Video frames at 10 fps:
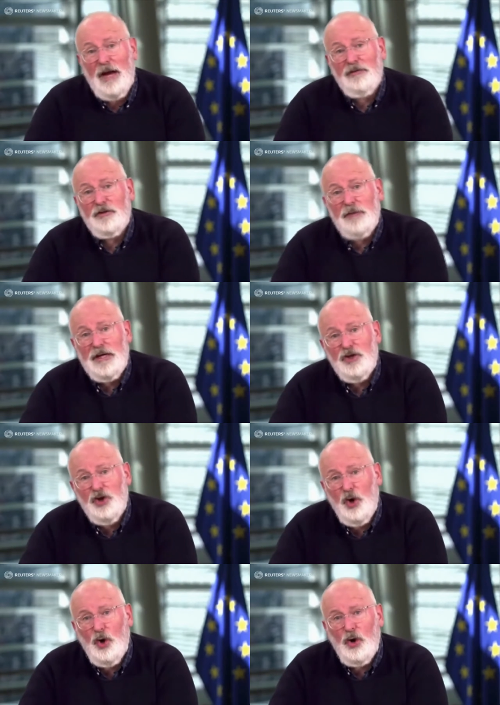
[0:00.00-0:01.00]
We have to make
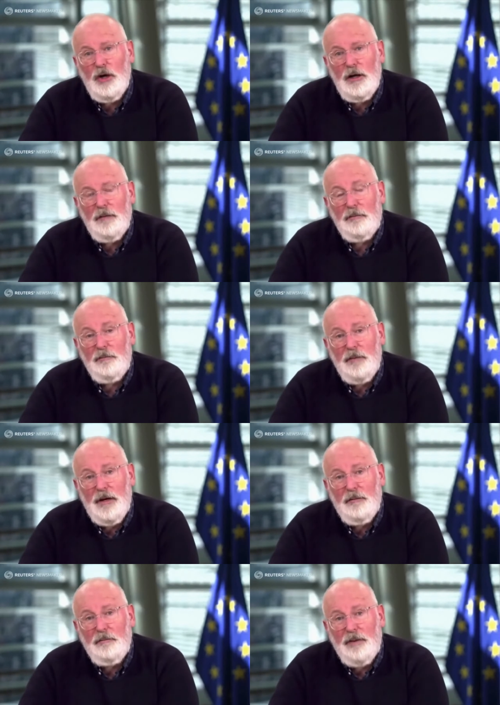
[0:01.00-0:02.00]
sure
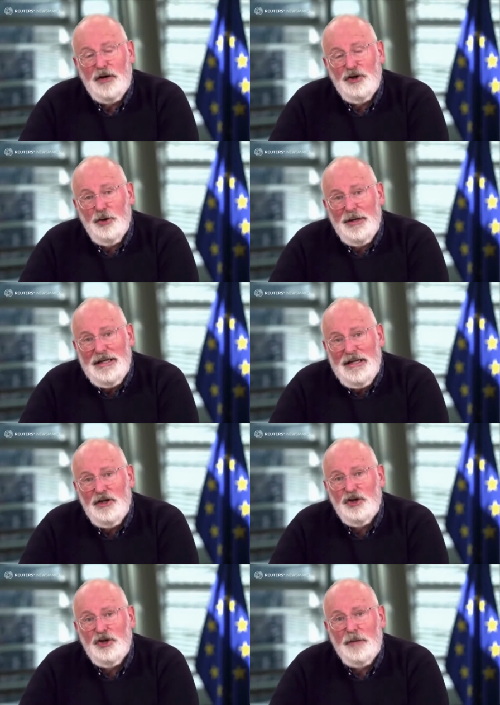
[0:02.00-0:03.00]
by showing
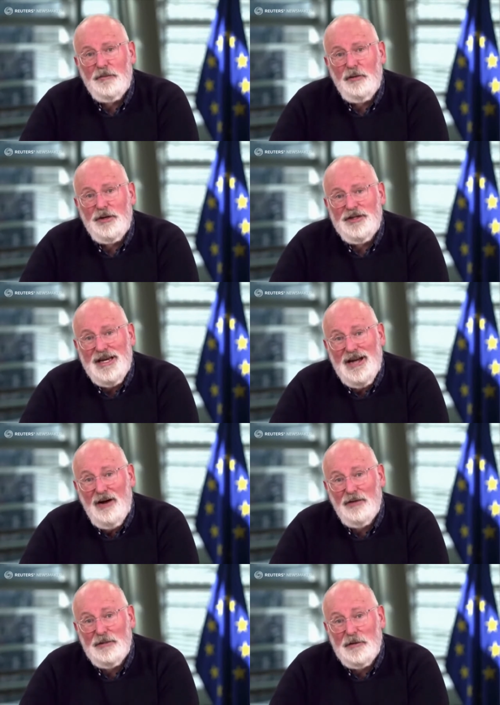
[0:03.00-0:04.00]
leadership that we take
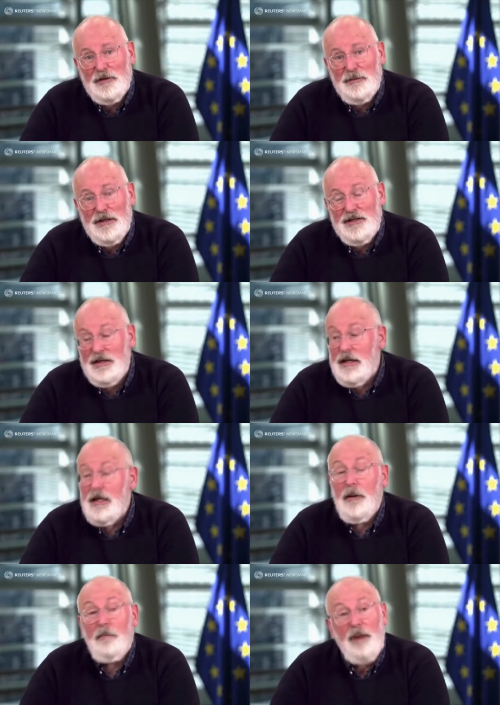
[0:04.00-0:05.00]
our responsibility,
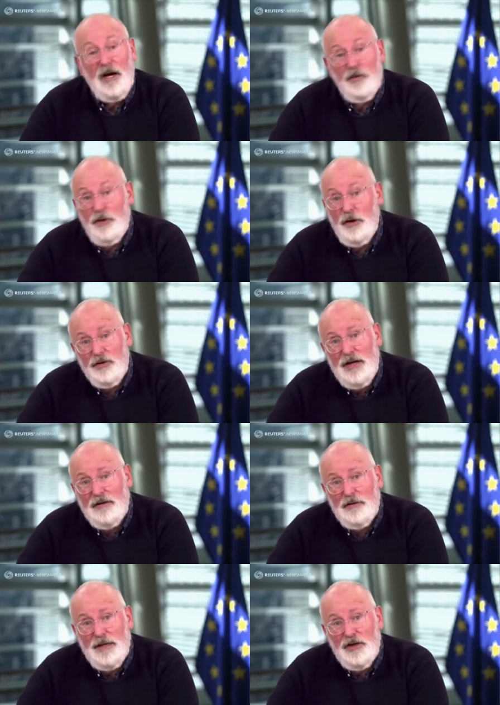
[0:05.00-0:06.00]
but we also have